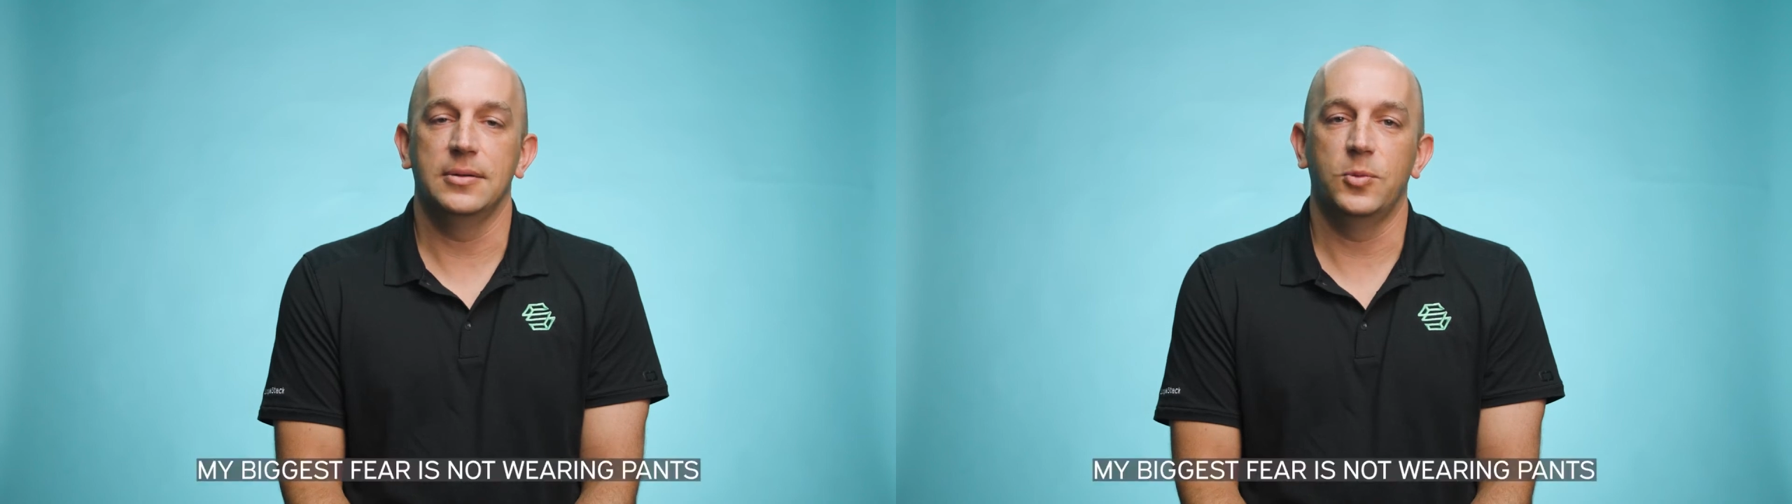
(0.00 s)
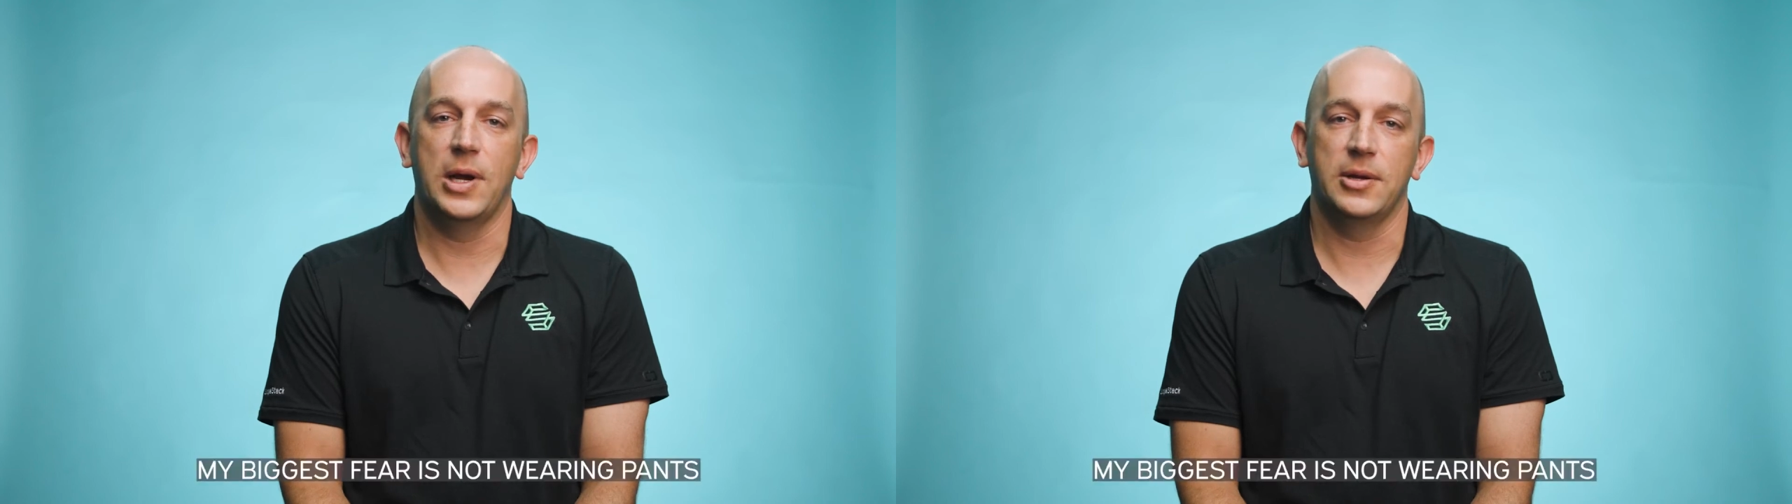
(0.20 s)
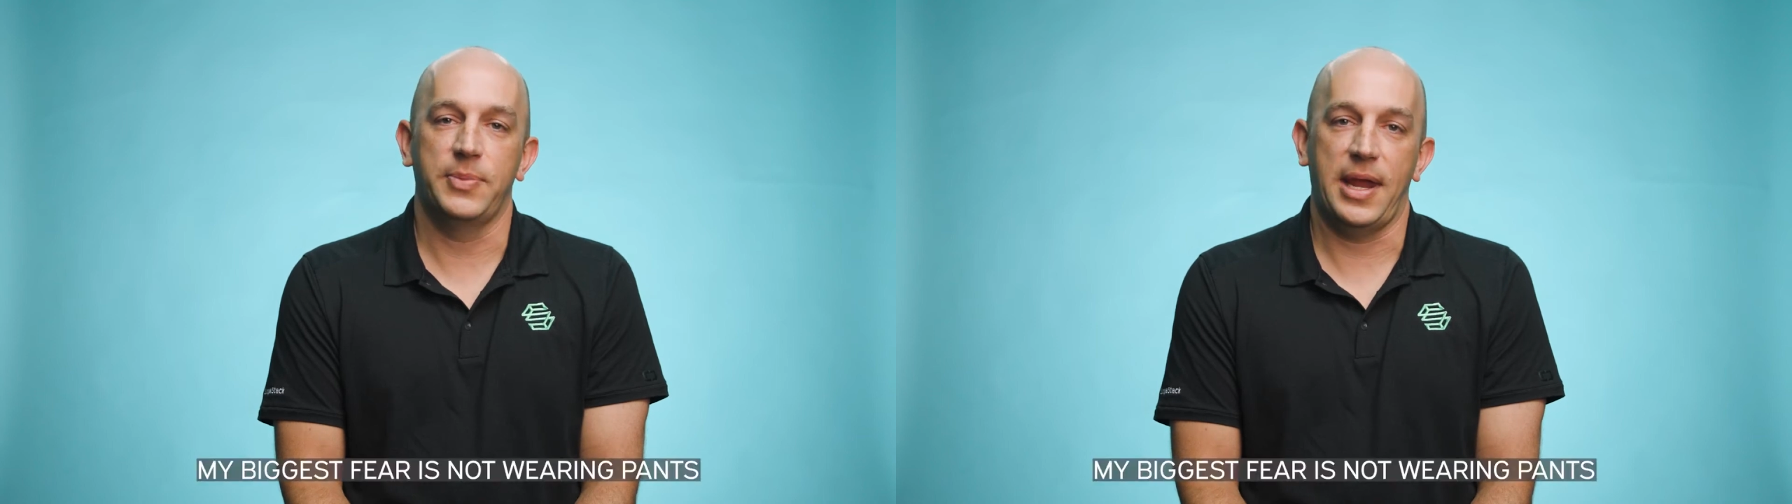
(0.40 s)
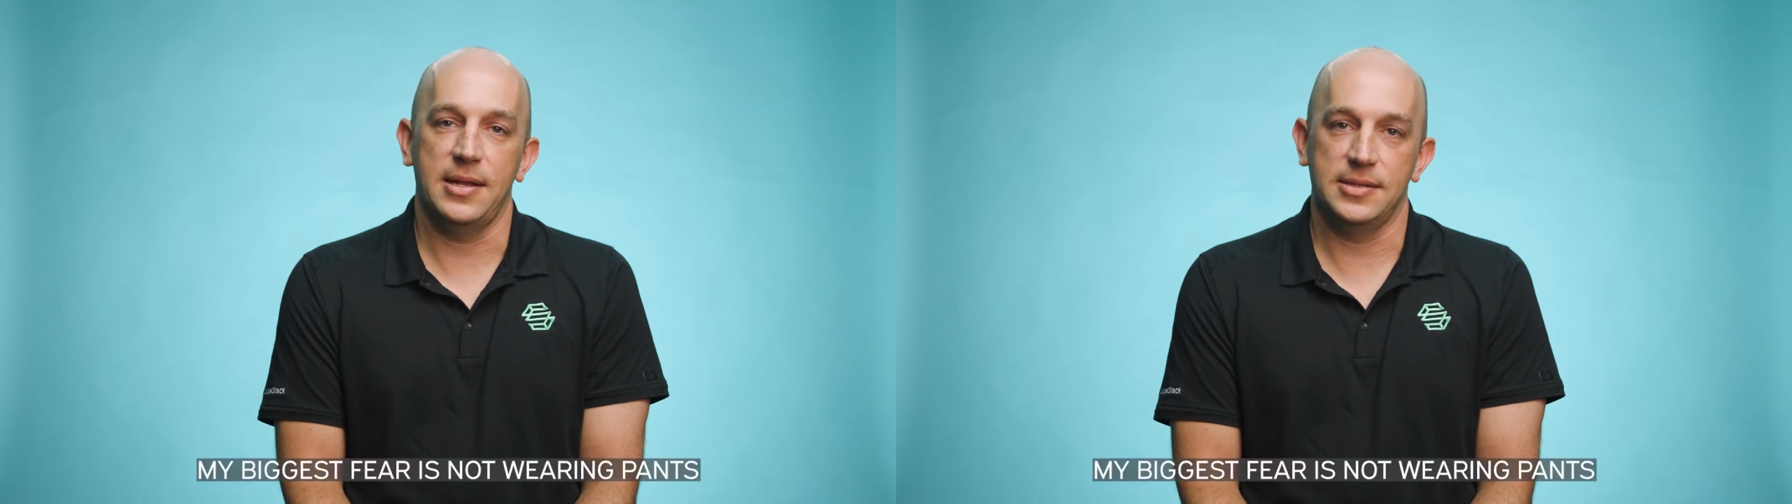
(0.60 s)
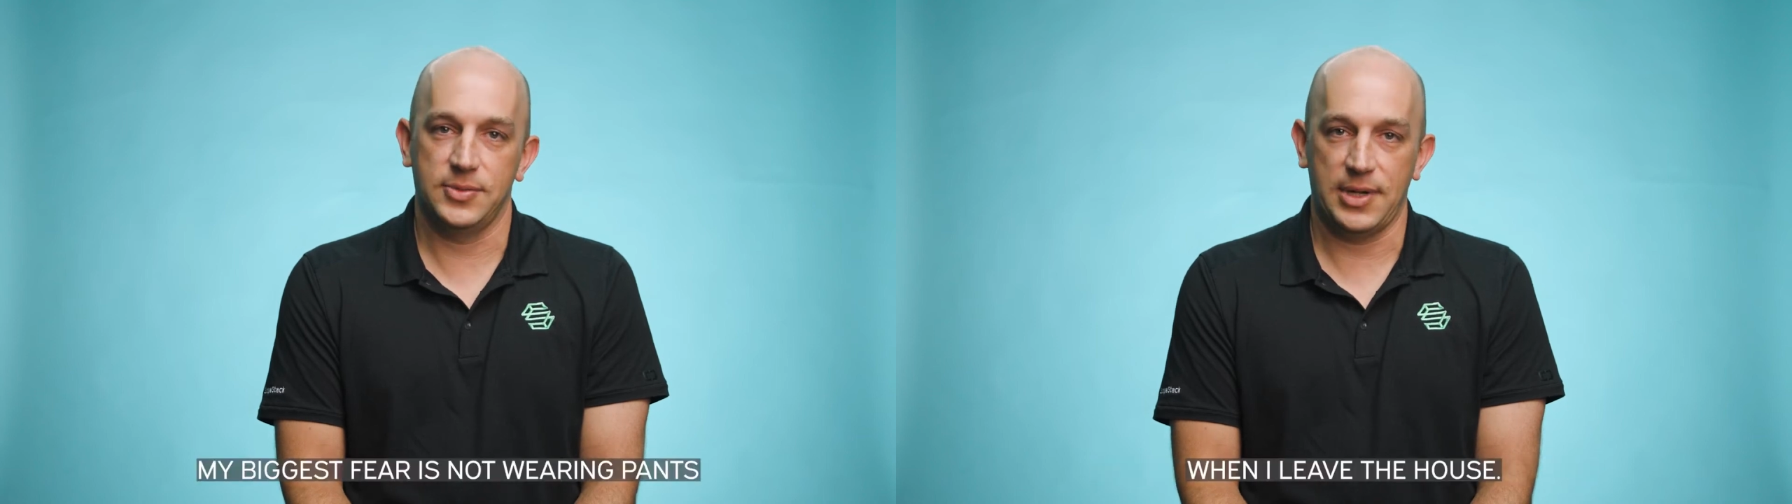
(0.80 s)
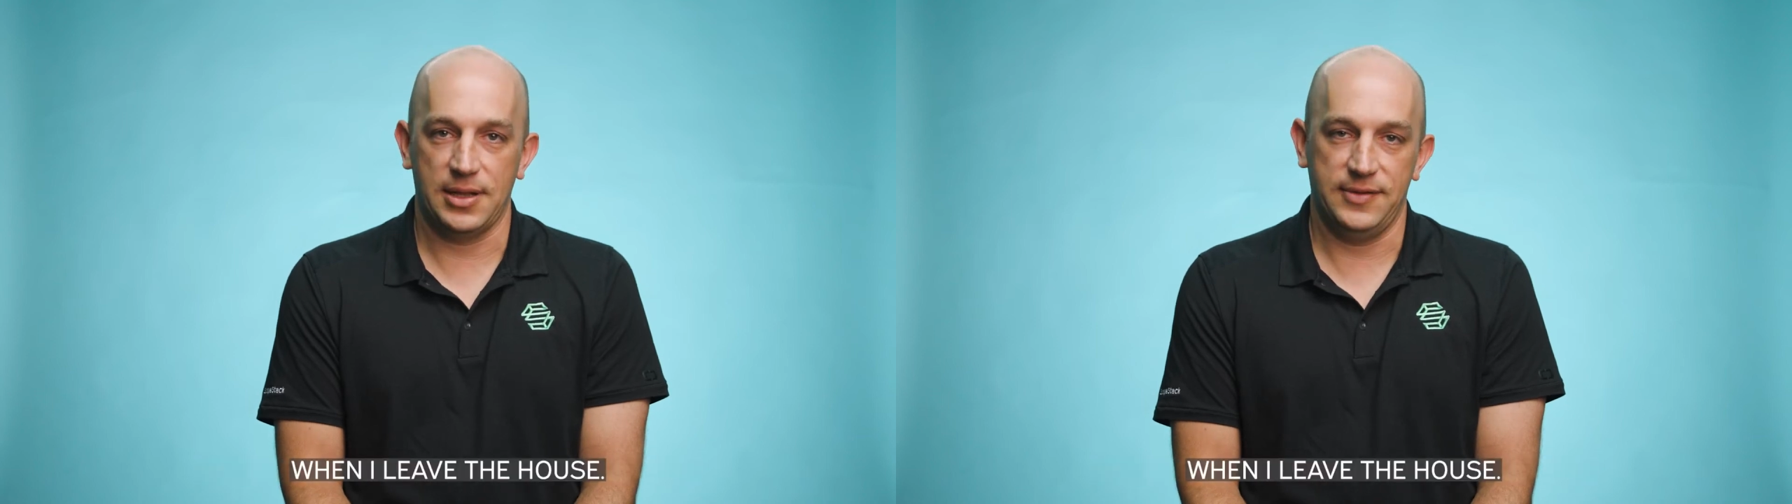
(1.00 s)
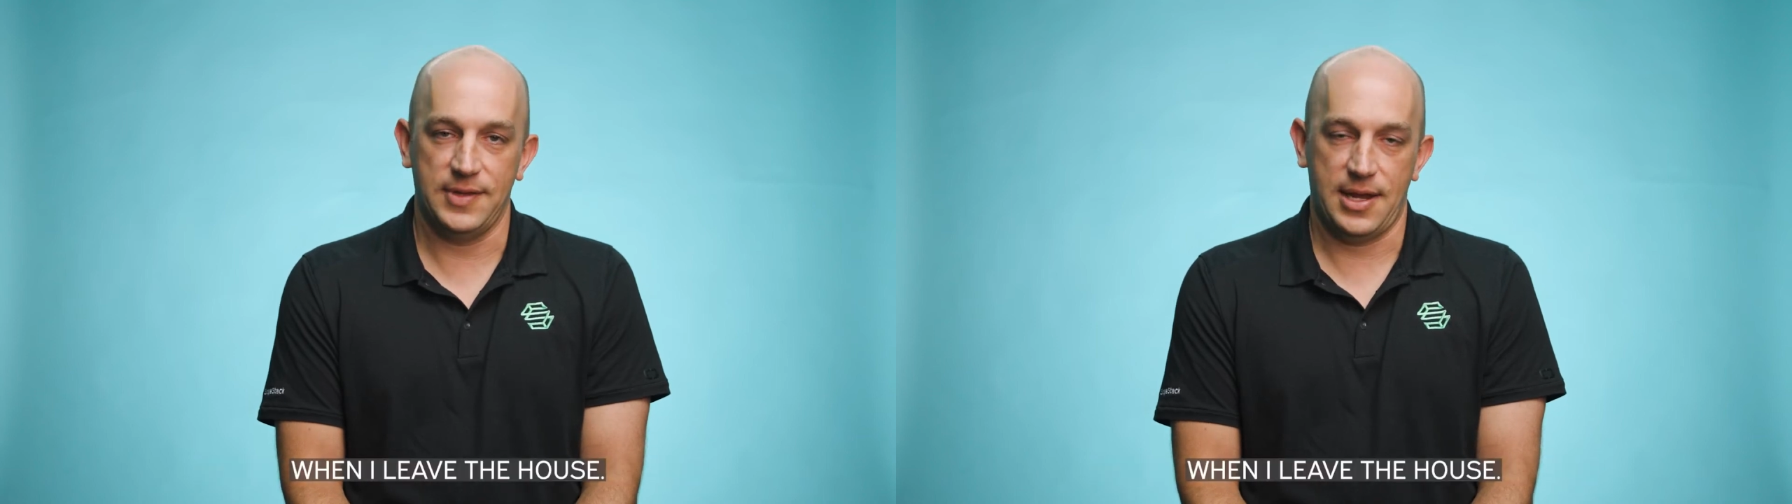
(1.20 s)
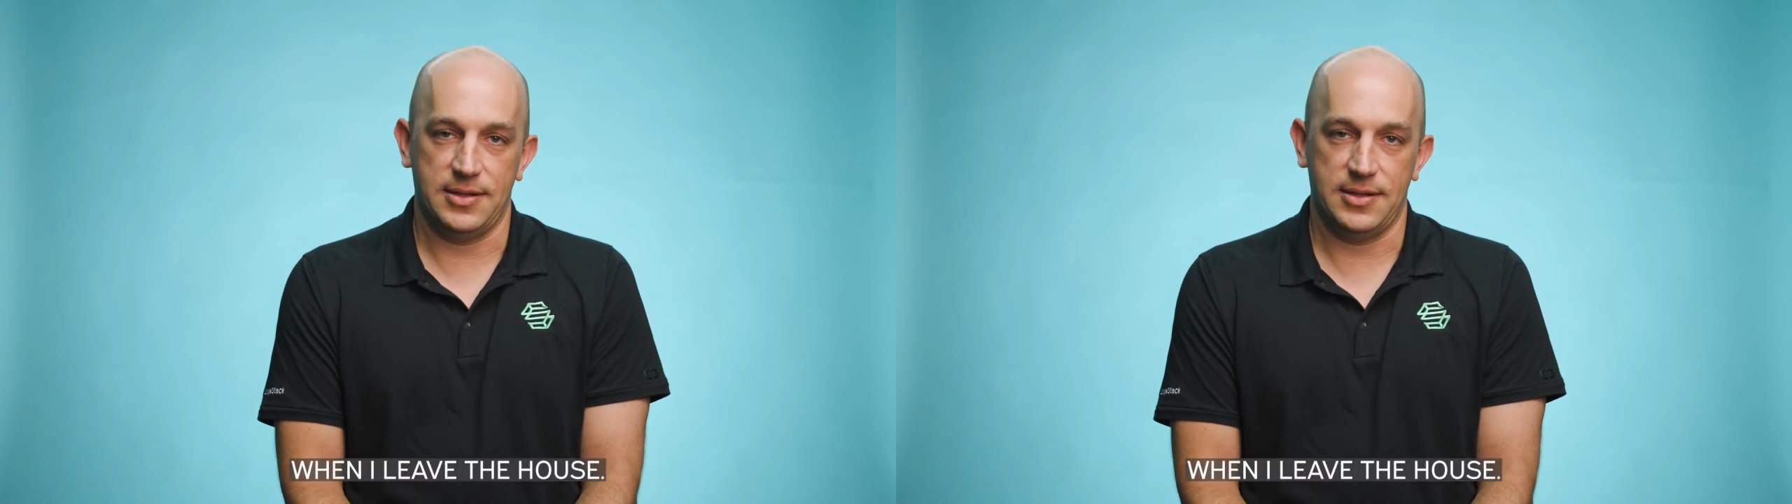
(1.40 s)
wearing pants when I leave the